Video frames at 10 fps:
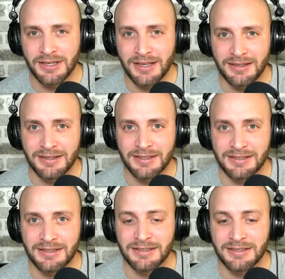again this
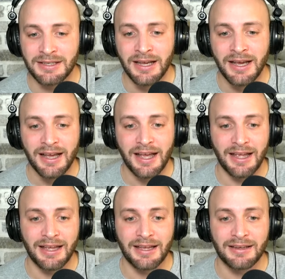season.
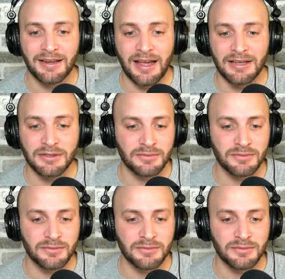And as